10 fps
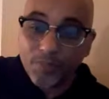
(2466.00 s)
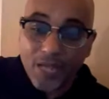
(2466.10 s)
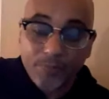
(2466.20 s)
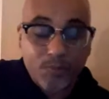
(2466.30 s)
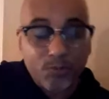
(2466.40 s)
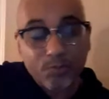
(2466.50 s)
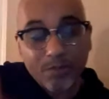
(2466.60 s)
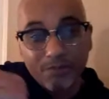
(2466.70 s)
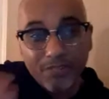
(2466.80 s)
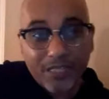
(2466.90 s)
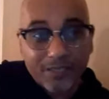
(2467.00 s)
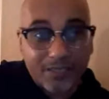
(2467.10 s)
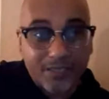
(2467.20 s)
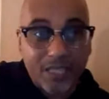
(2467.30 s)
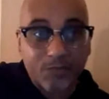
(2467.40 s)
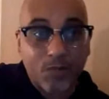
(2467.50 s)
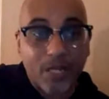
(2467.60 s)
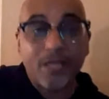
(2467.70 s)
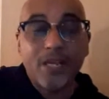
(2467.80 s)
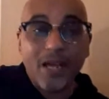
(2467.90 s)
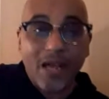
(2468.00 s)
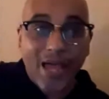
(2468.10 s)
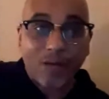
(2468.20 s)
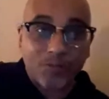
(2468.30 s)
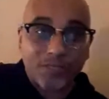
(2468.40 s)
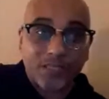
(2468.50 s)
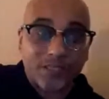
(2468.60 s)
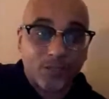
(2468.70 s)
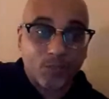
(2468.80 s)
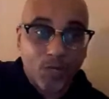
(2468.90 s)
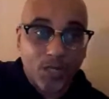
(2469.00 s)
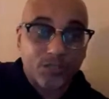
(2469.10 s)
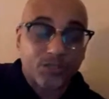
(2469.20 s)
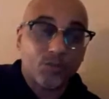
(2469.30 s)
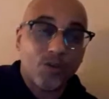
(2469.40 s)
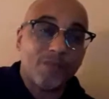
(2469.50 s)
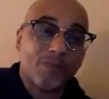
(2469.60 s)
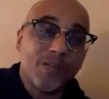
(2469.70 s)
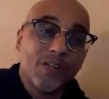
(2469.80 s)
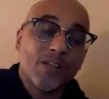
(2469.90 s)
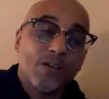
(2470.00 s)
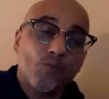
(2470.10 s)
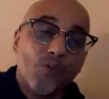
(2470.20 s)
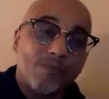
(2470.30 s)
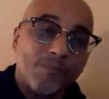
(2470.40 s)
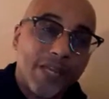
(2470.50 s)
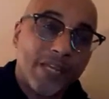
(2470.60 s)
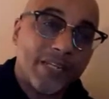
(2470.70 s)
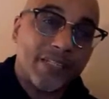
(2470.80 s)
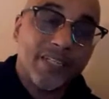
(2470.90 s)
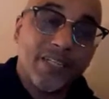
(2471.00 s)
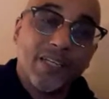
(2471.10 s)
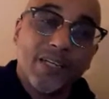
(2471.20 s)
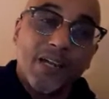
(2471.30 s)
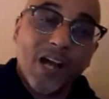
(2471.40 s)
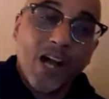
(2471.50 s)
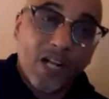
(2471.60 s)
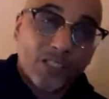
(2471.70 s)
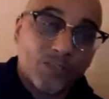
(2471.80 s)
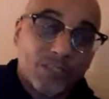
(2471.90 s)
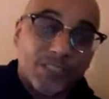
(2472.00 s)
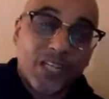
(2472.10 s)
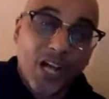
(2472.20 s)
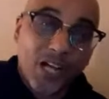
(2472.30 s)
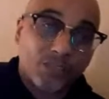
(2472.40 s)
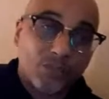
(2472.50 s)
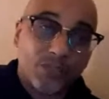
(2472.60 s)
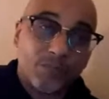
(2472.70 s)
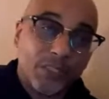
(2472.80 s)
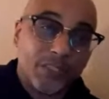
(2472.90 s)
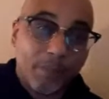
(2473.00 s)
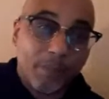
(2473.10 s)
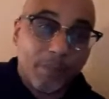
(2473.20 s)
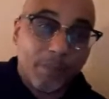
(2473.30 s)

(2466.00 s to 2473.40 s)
black people who've been very successful at acquisitions and mergers, who have made hundreds and hundreds of millions